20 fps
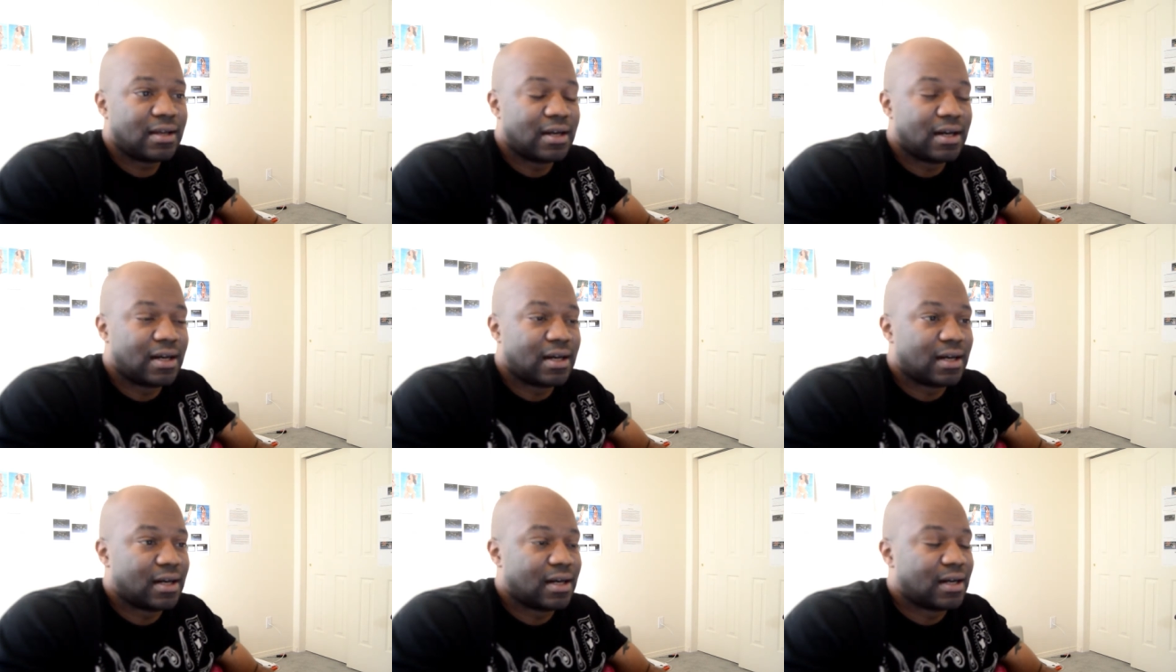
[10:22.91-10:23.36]

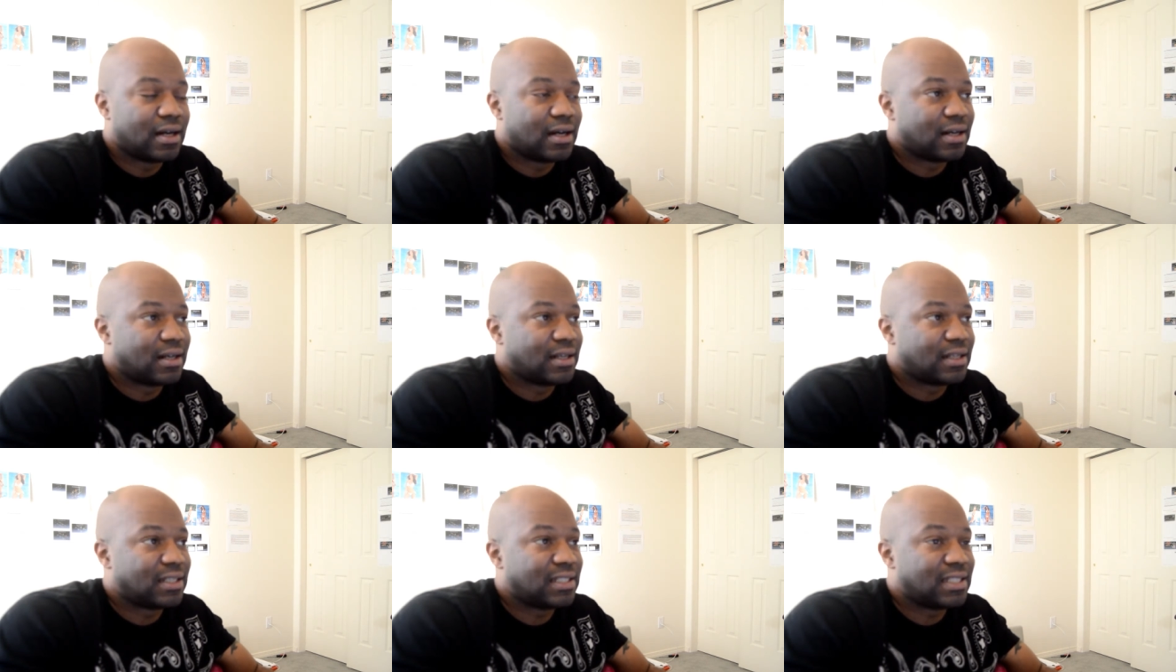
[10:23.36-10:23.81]

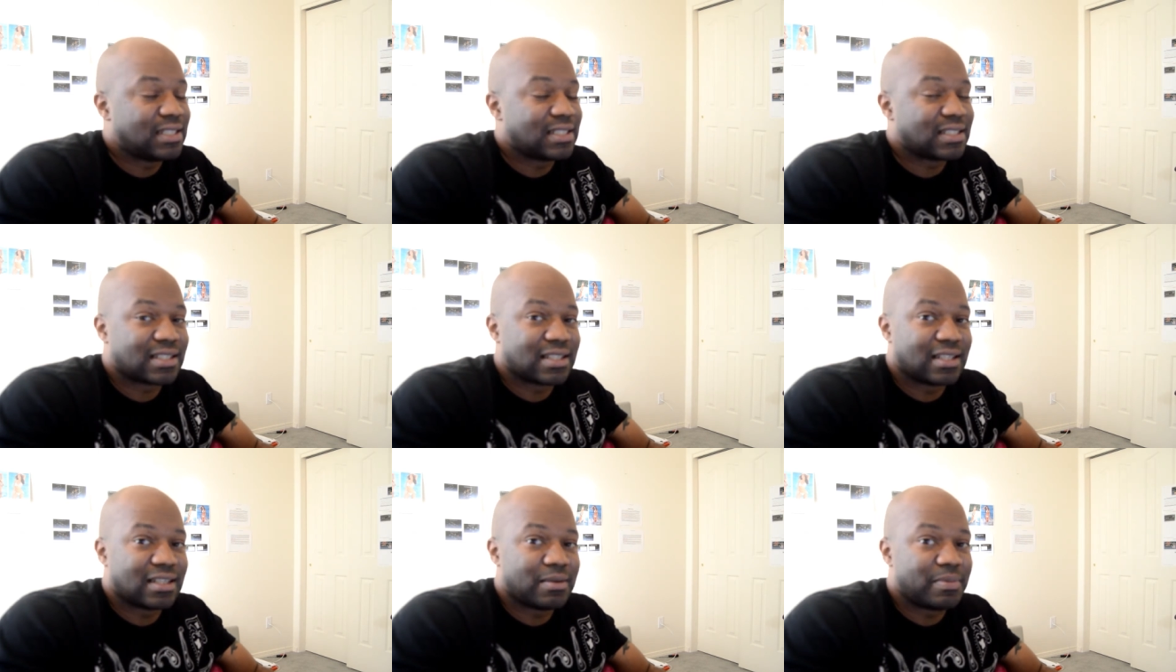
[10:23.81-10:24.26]
uh,
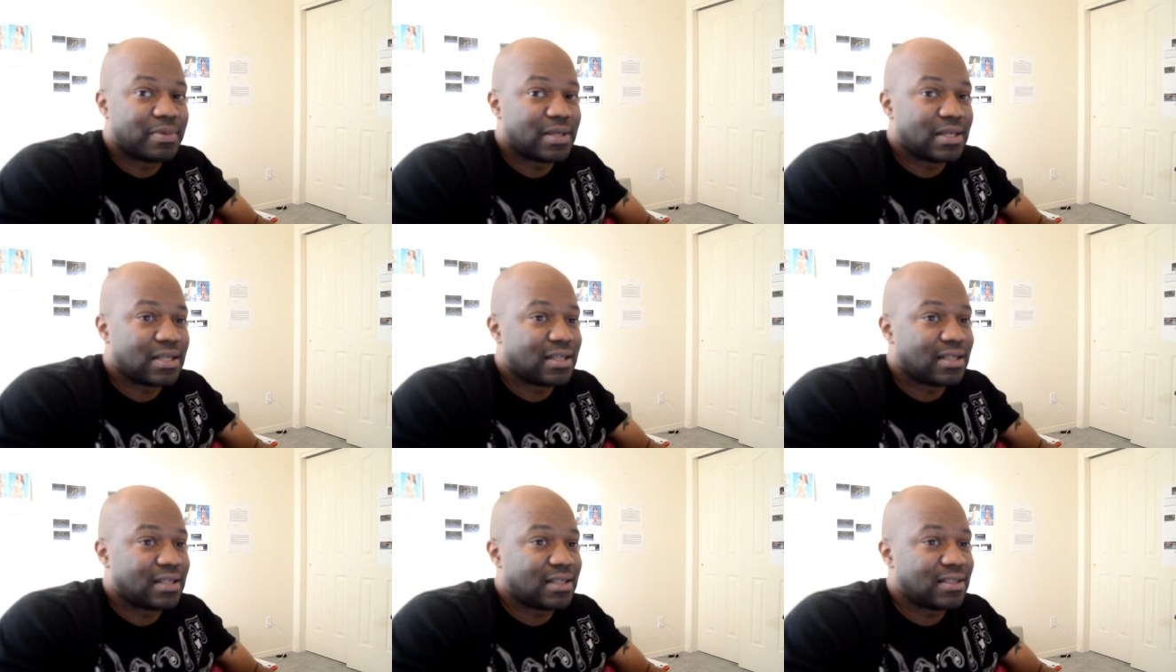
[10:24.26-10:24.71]
it's gonna
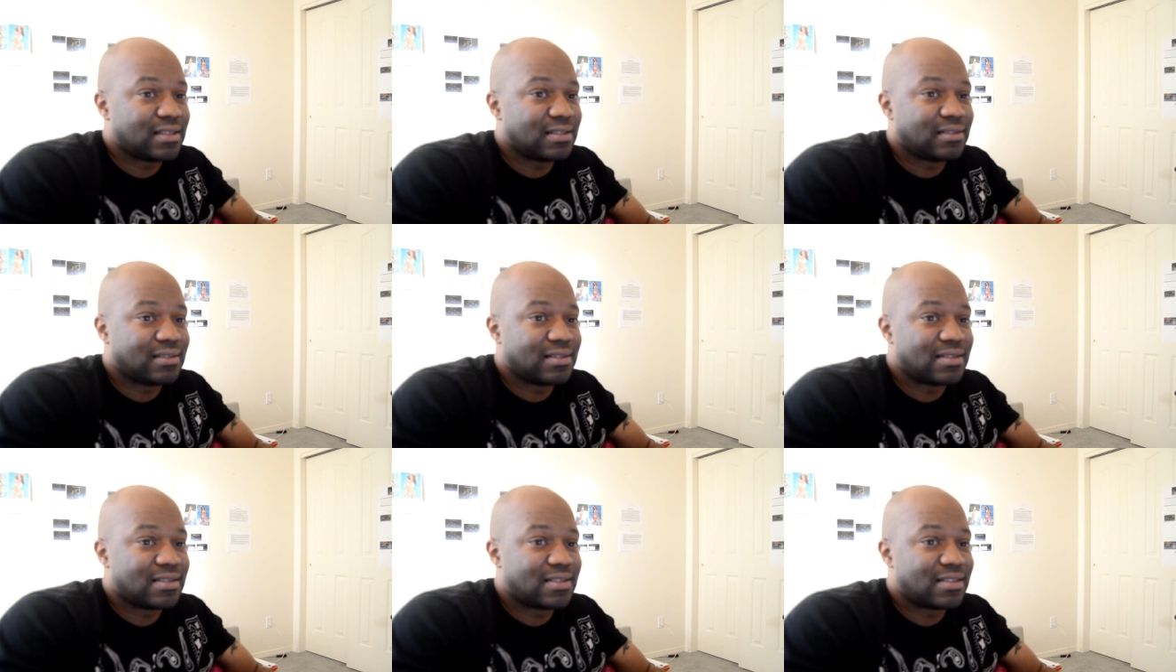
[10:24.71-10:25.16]
be
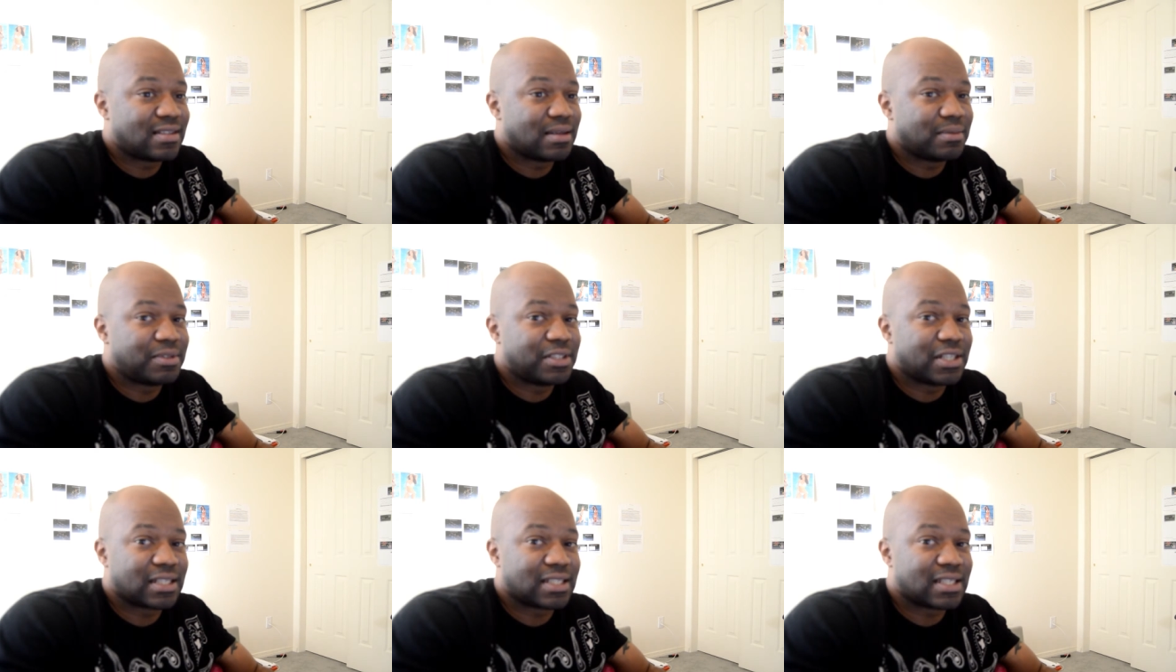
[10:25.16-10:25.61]

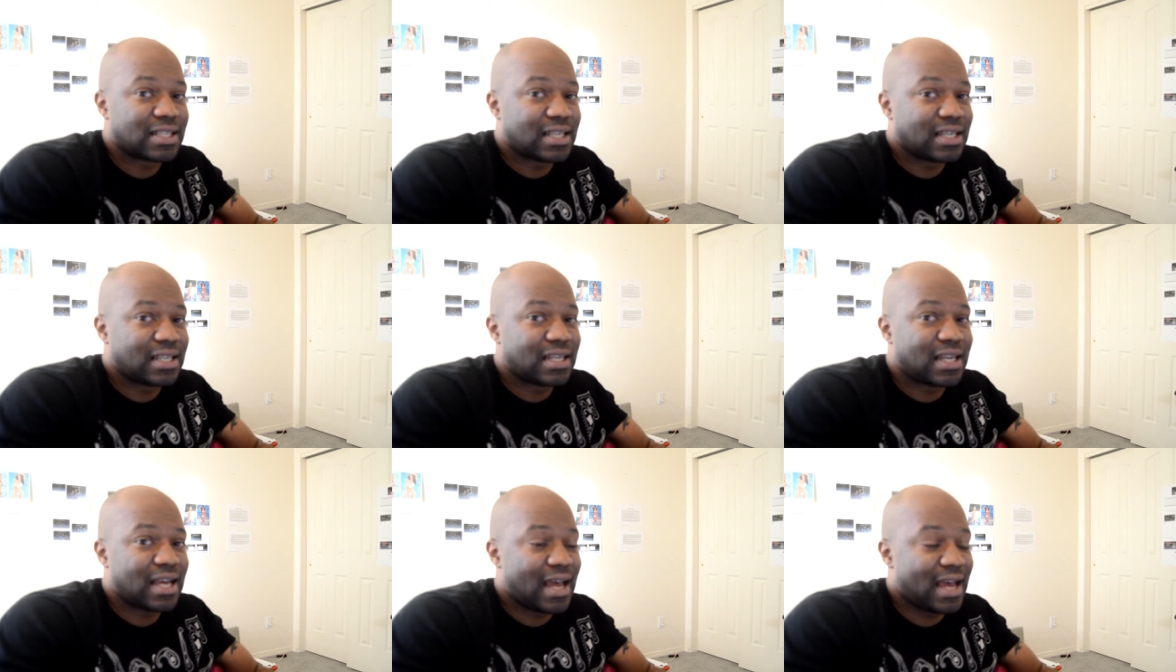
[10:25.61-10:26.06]
subject to
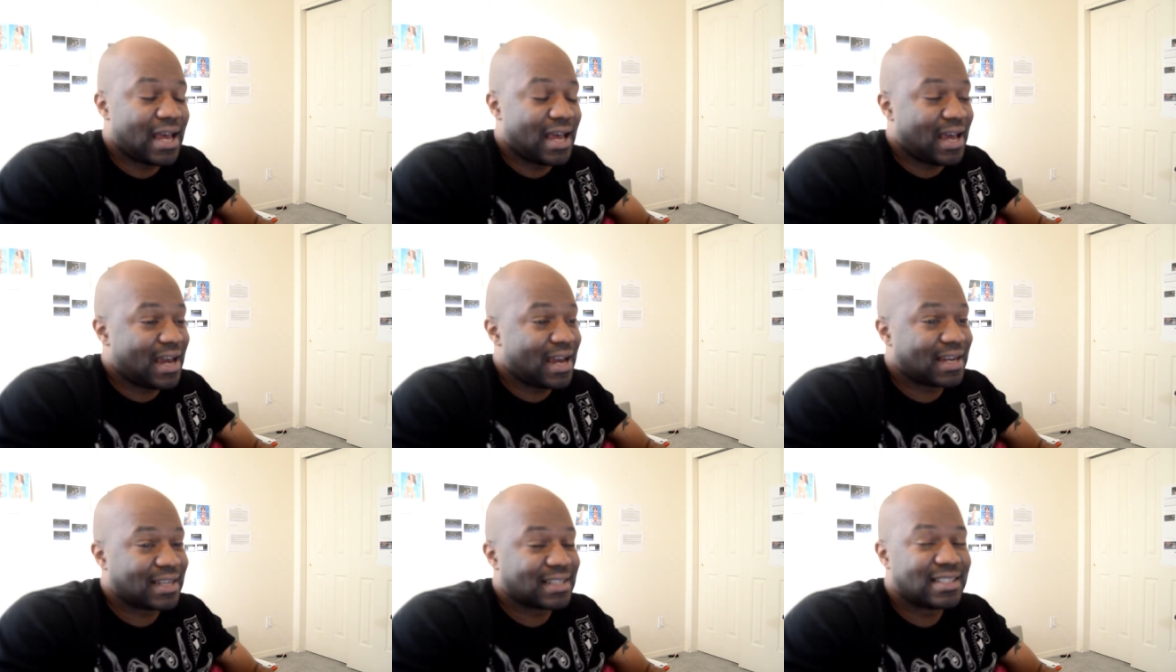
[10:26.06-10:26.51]
getting
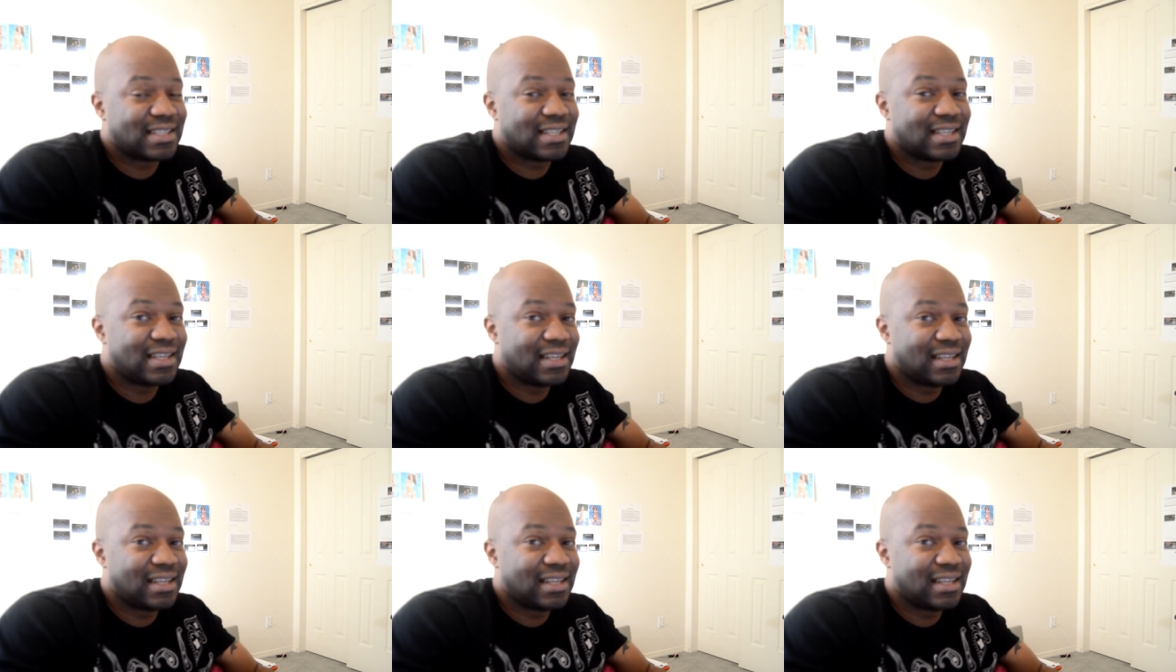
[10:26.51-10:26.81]
hacked.